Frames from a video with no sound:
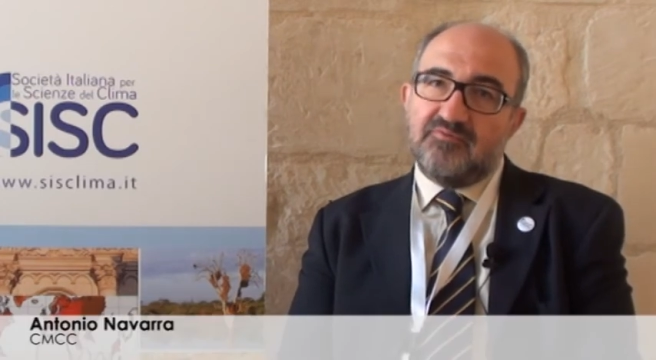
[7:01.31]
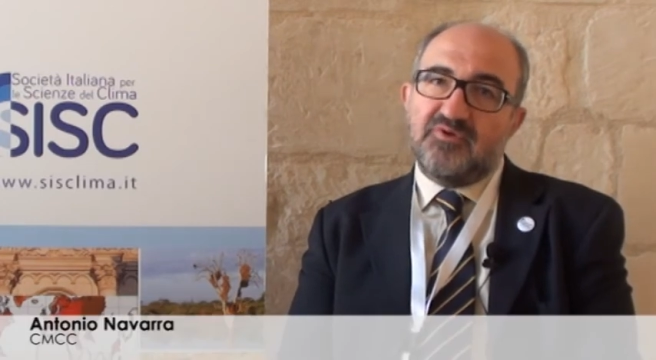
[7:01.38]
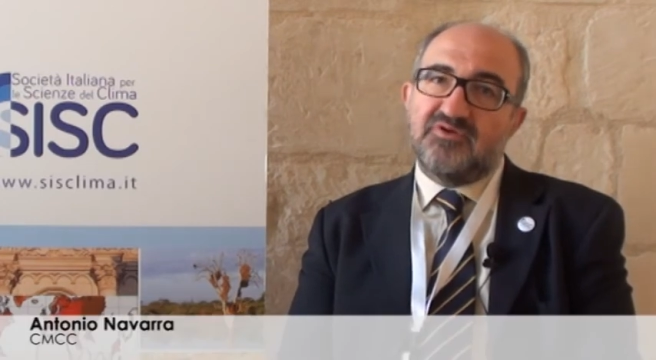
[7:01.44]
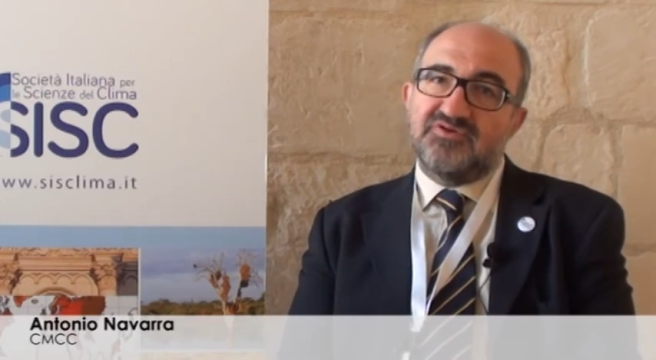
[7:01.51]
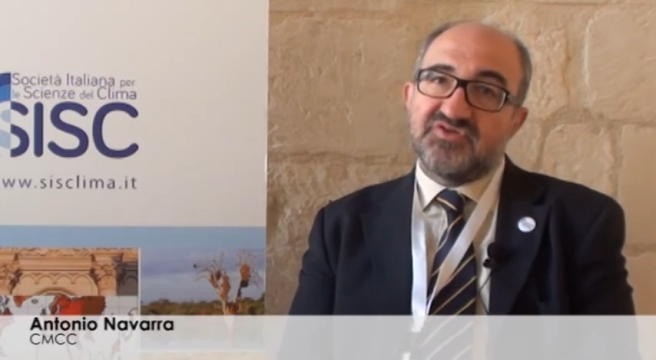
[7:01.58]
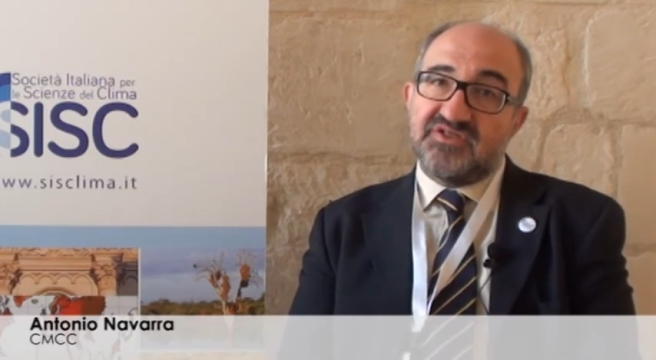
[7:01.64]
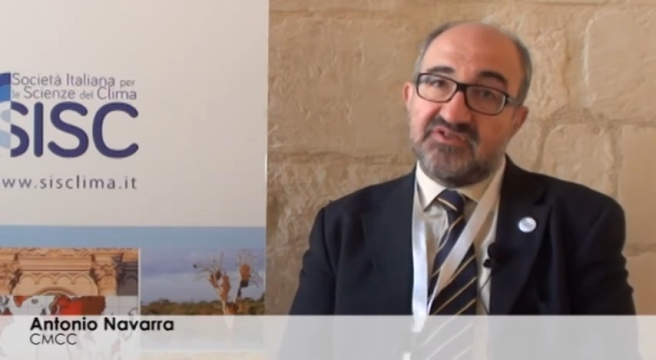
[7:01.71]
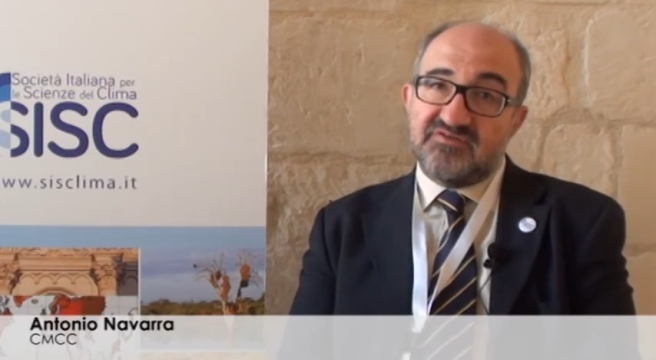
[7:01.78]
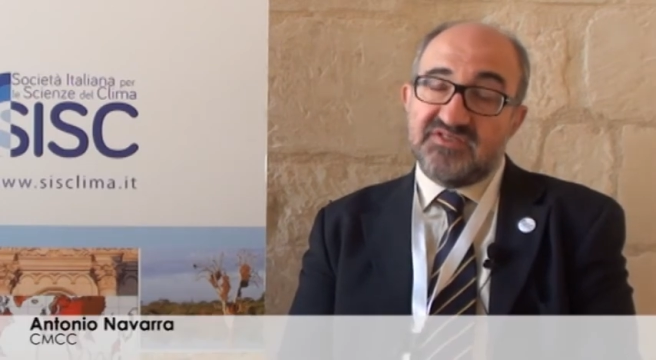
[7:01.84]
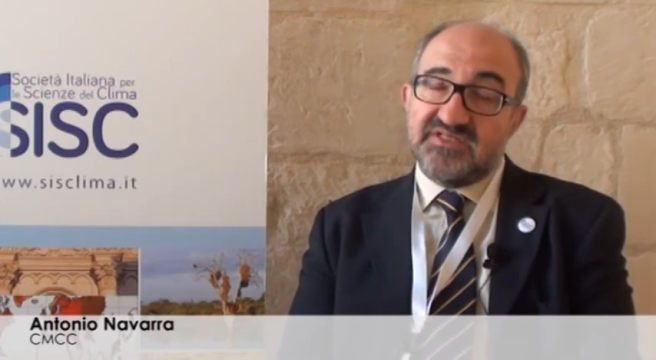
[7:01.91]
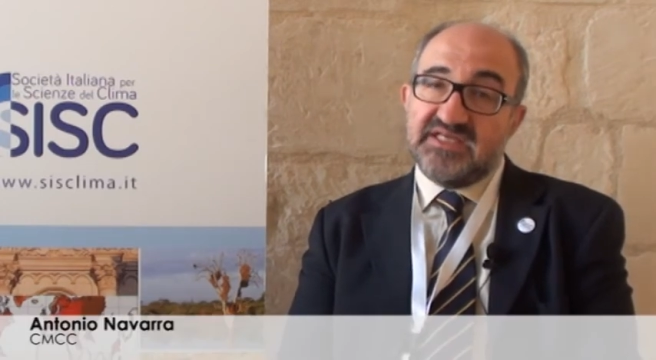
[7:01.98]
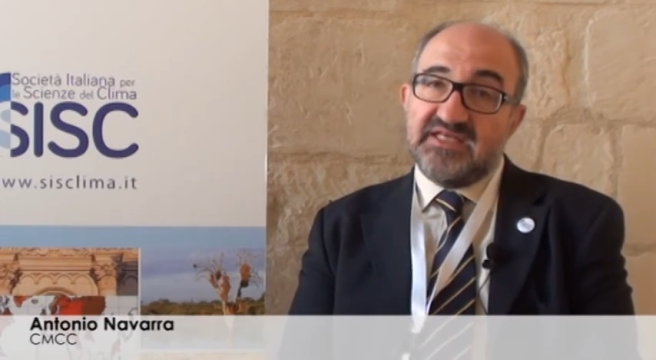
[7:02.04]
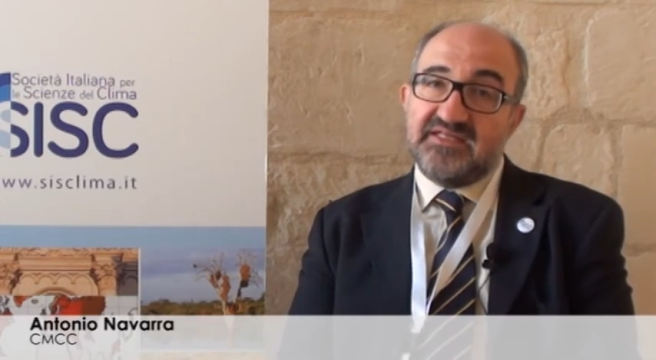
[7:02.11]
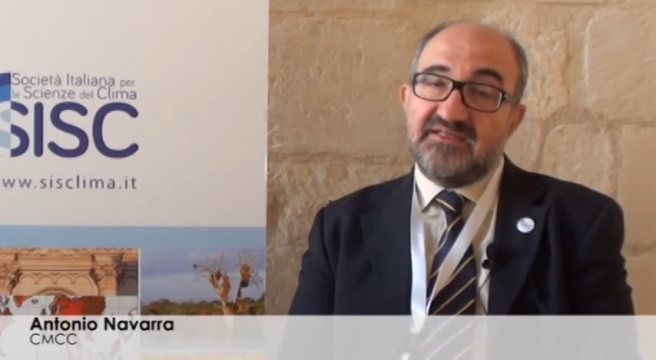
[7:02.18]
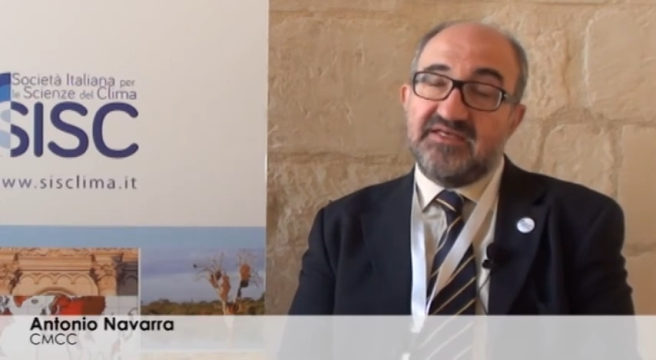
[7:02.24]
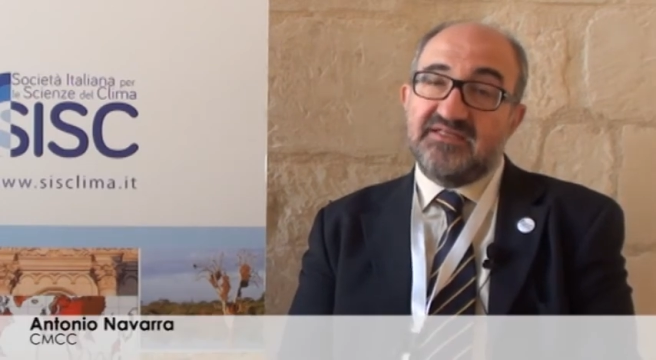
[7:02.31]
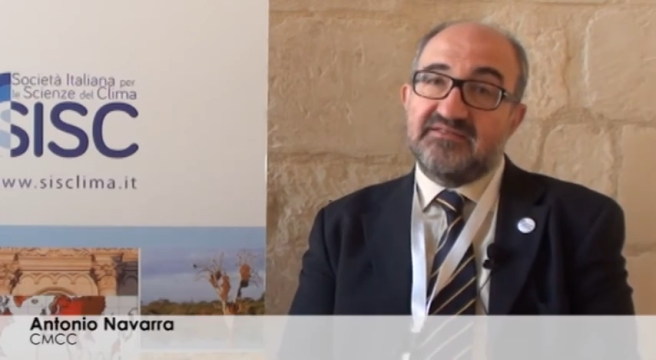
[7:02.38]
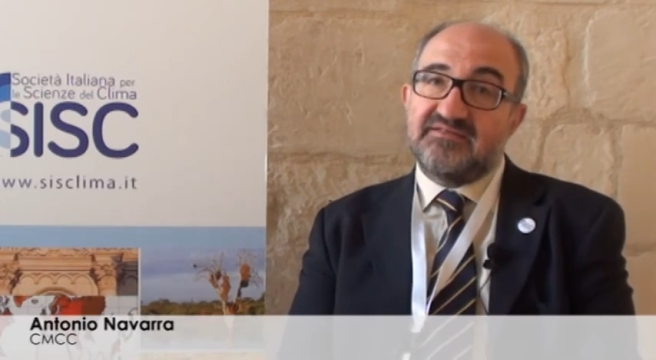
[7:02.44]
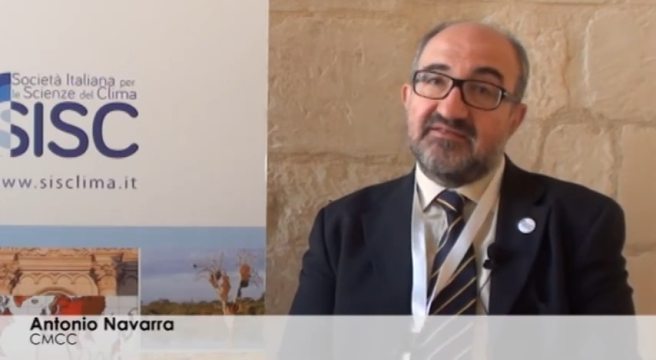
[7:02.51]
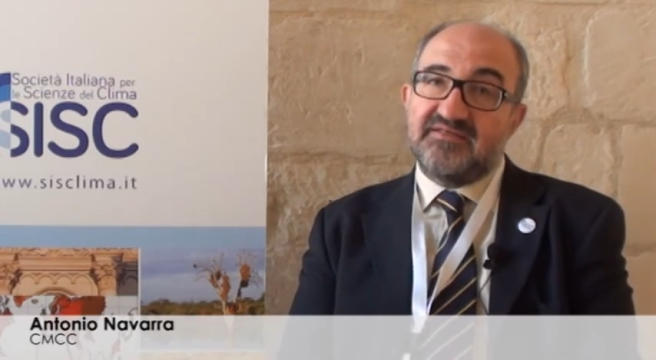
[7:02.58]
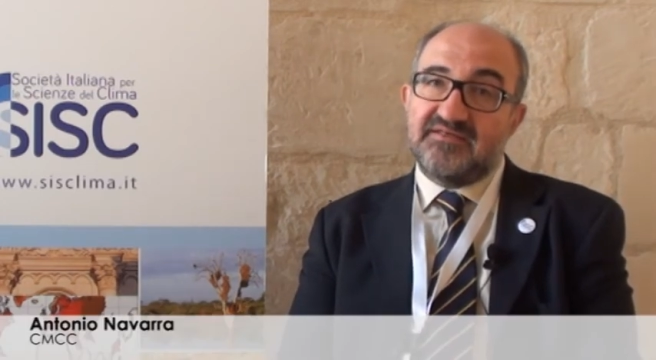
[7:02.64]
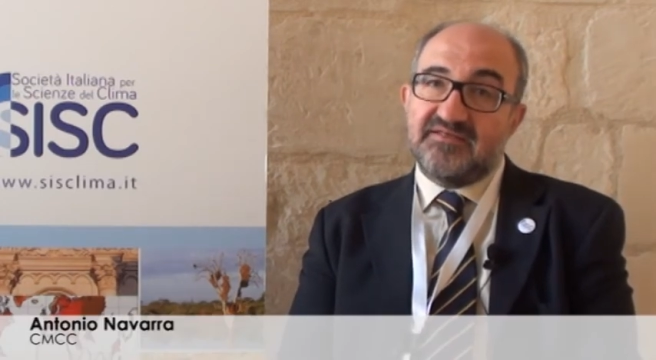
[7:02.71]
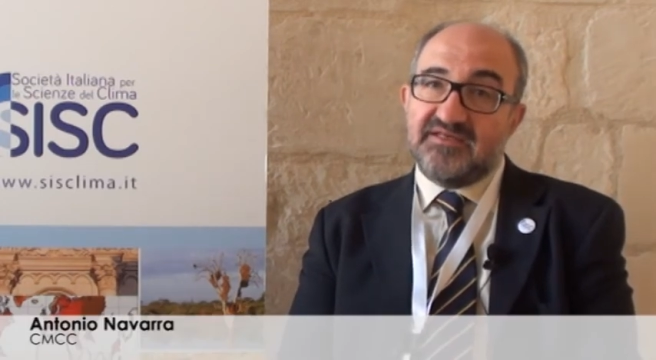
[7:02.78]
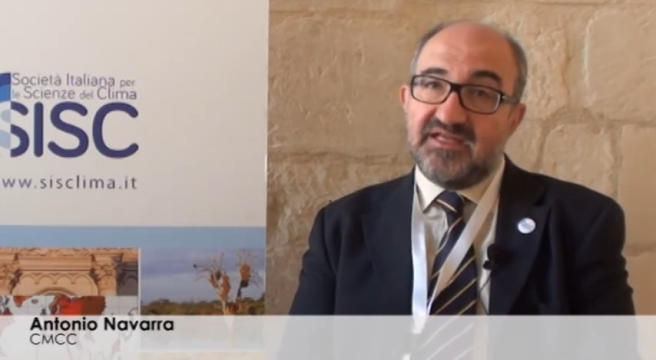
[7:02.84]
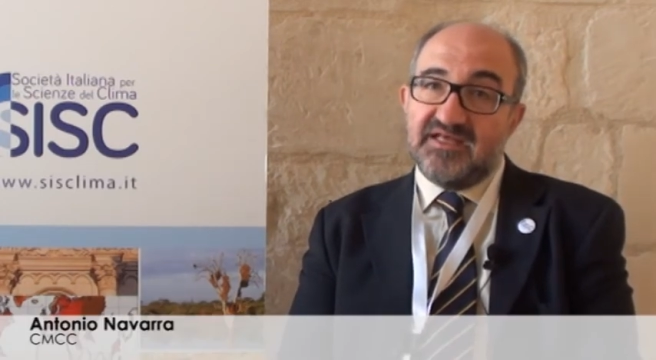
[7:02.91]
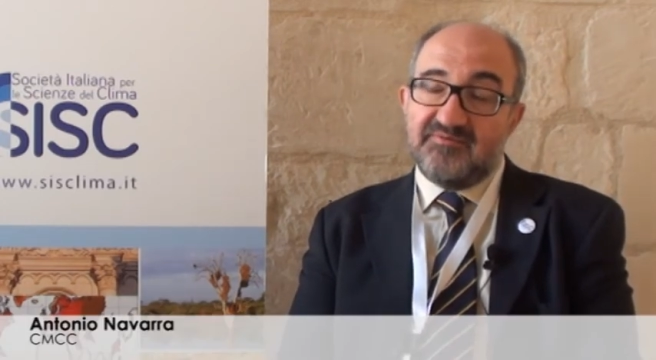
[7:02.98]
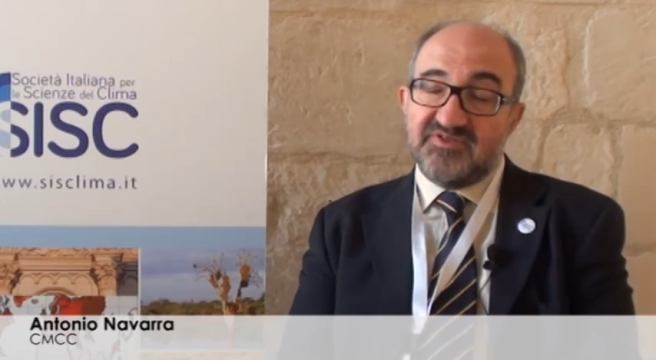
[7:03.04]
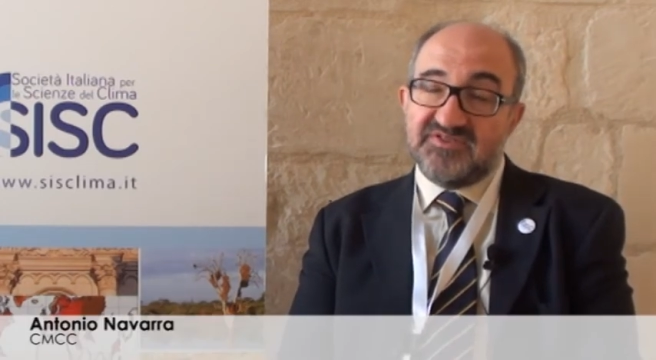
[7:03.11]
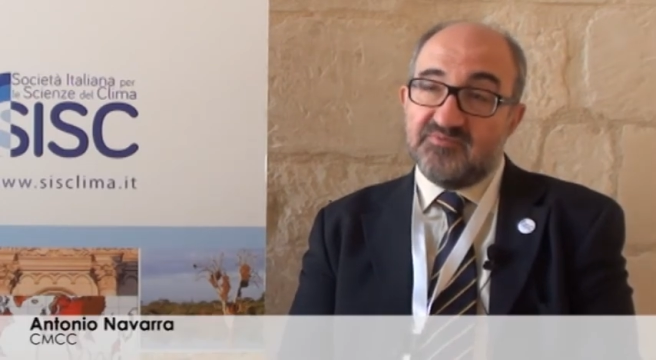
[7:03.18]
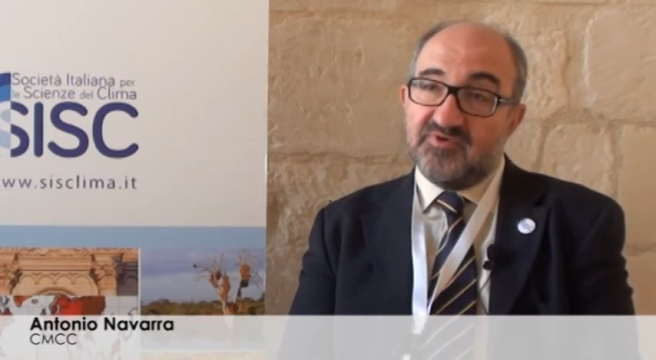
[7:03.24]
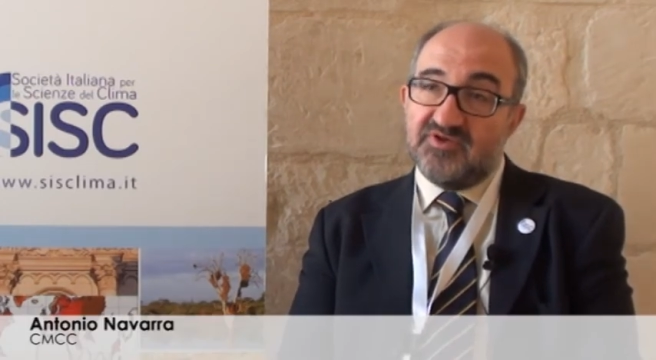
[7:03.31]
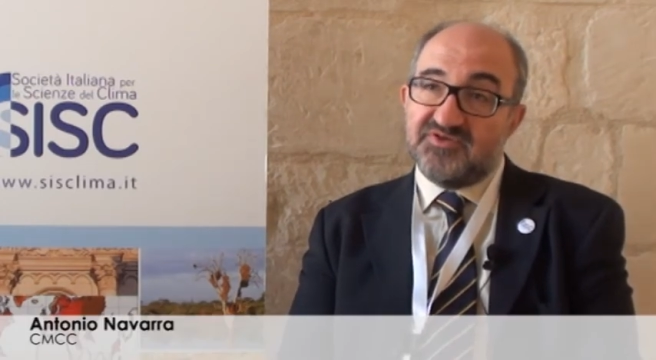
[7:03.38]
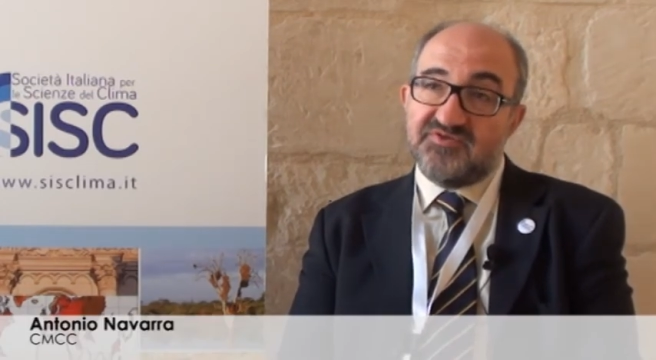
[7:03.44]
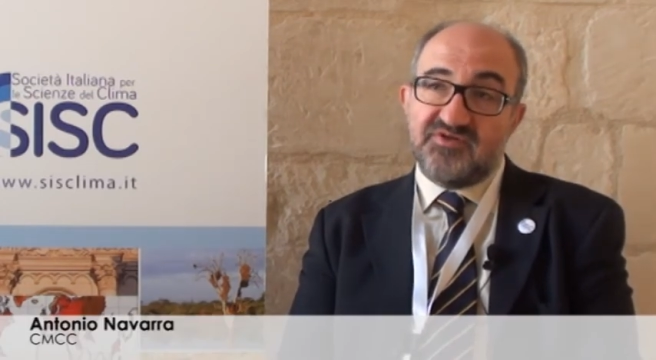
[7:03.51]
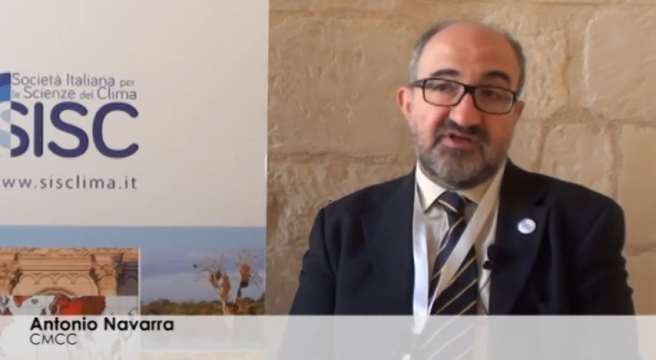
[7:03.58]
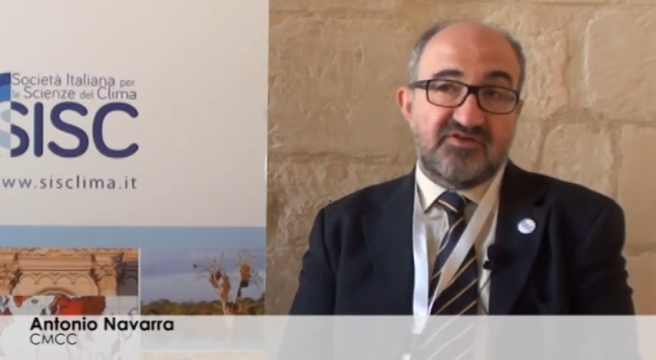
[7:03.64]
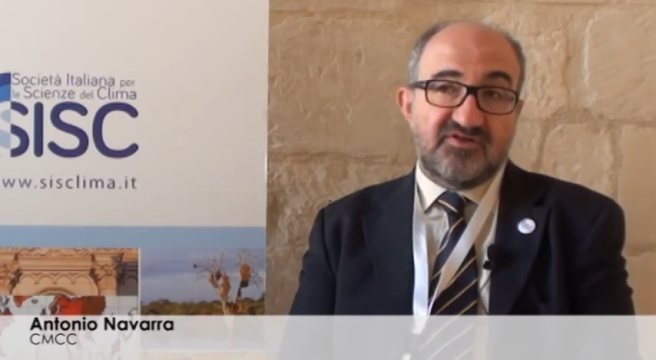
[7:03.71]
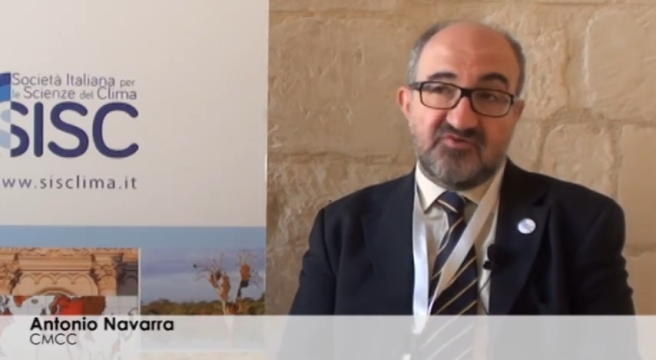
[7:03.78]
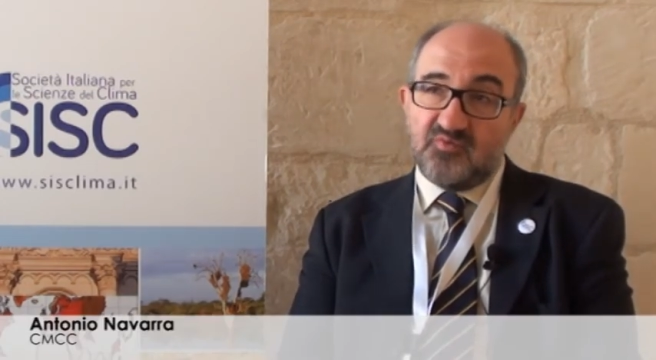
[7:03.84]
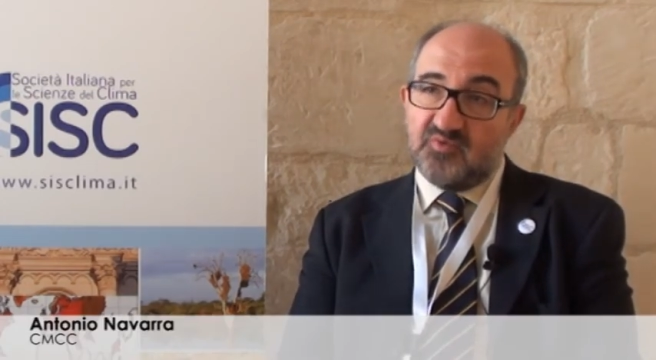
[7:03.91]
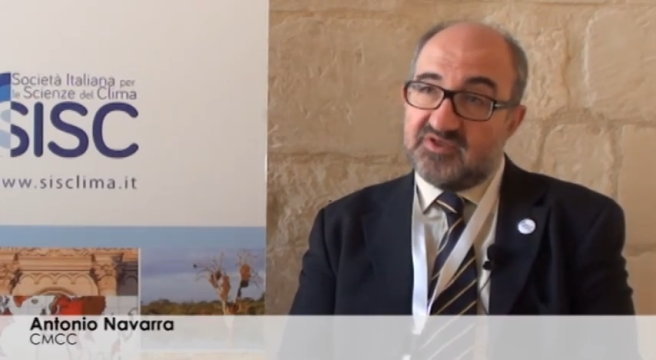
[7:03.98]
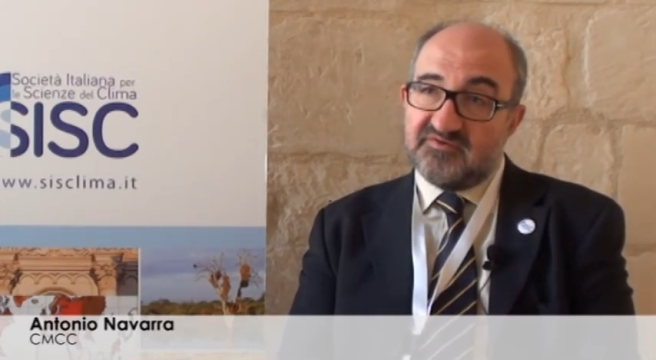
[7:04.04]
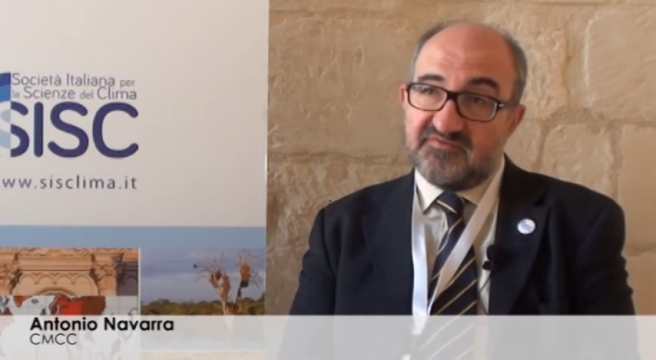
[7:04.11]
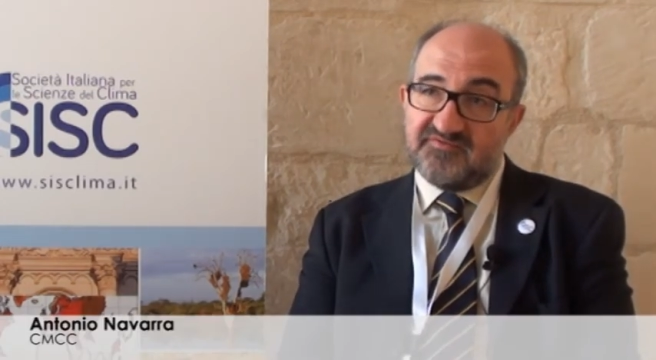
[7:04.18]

We also understand that climate simulations are not weather